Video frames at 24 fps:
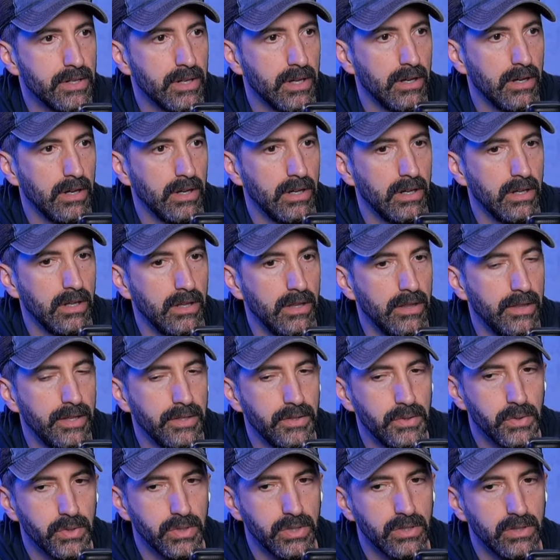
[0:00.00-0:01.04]
Uh,
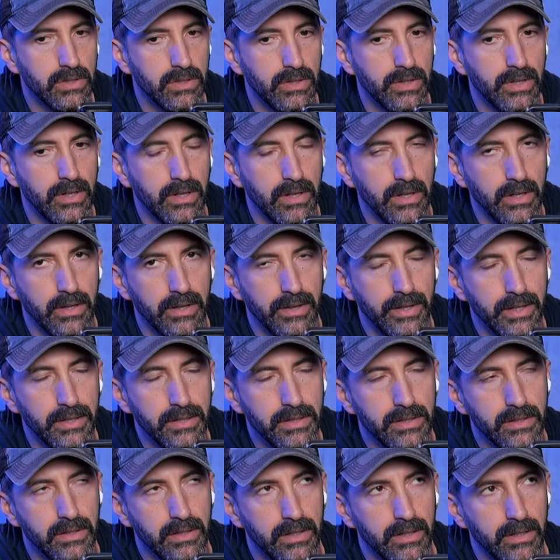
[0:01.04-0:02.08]
this was
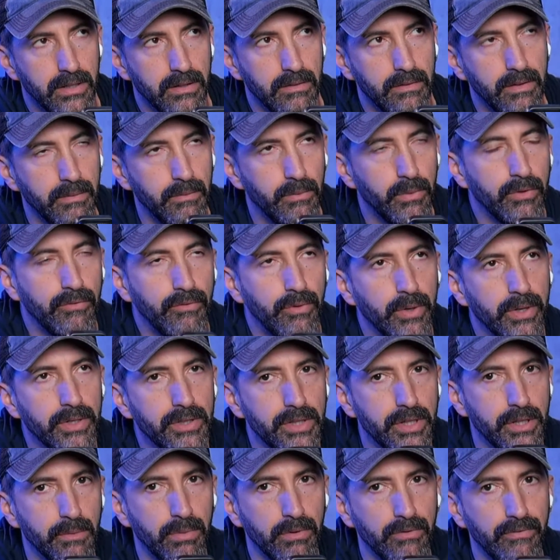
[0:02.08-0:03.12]
this referring
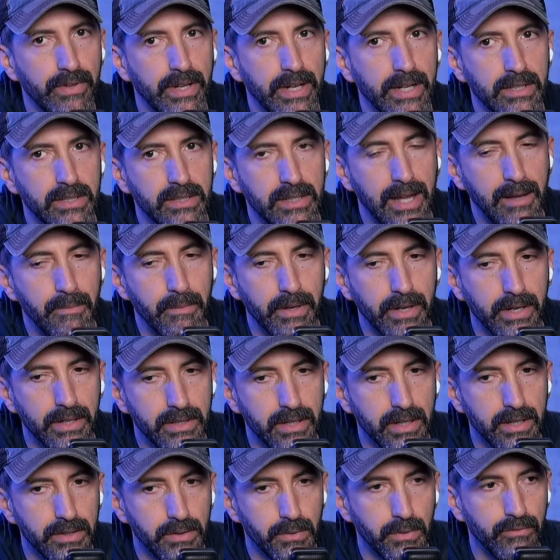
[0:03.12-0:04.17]
to the prophetic statement.
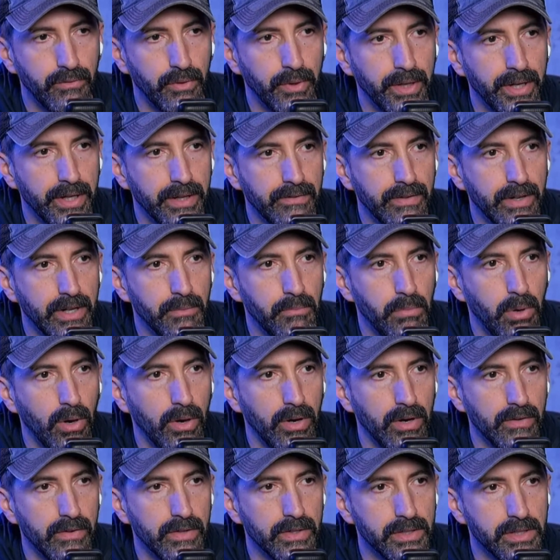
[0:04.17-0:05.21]
It, it's referring to the very
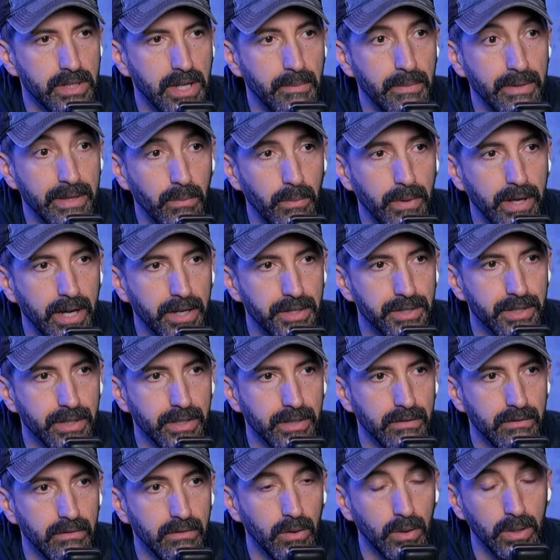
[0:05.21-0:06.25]
part of the statement that we
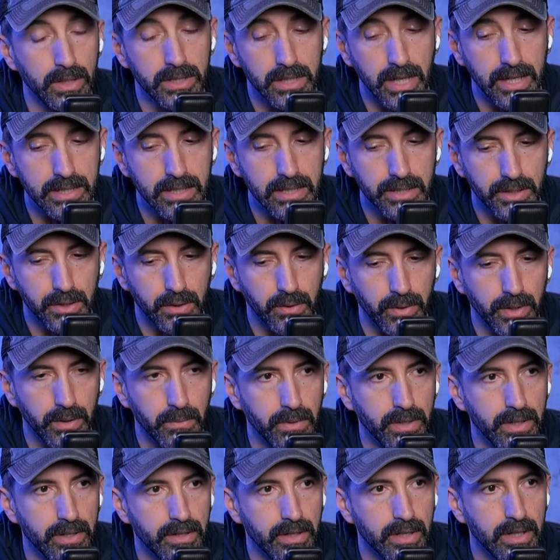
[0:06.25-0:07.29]
actually, or at least I disagreed
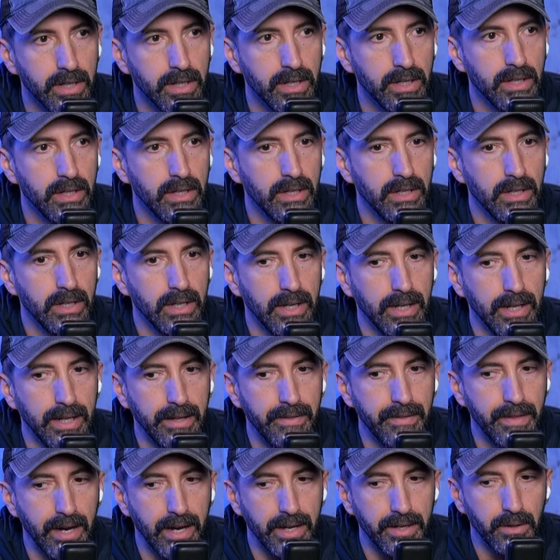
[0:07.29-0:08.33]
with, uh,
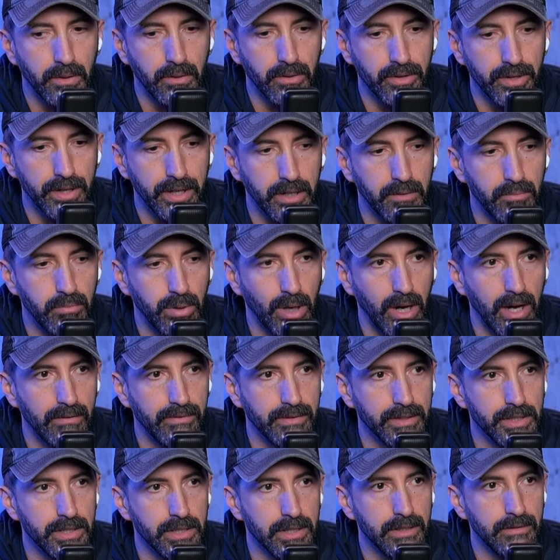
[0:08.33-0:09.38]
that I don't think
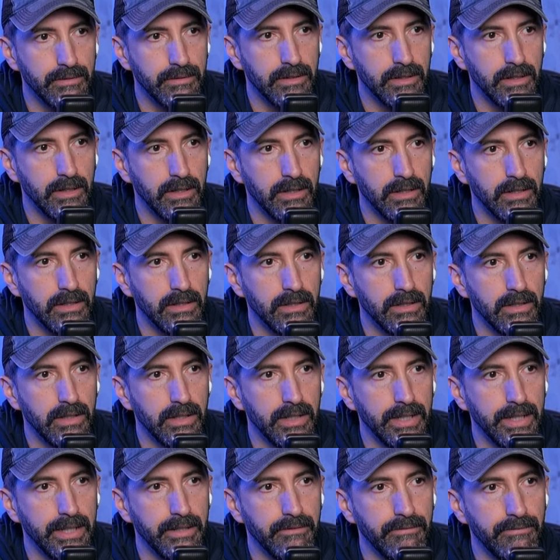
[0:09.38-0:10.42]
prophets are are
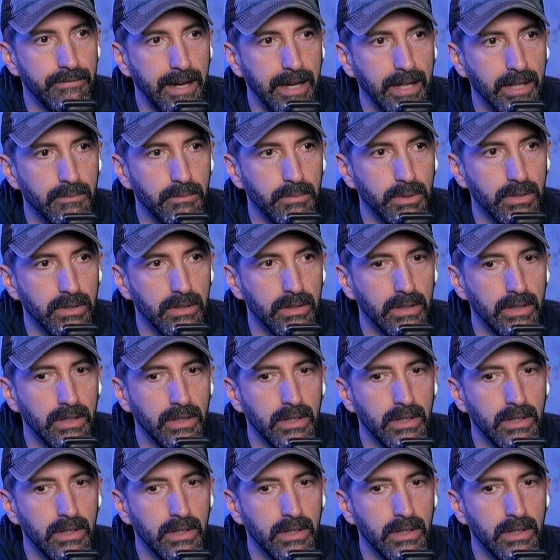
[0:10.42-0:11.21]
infallible.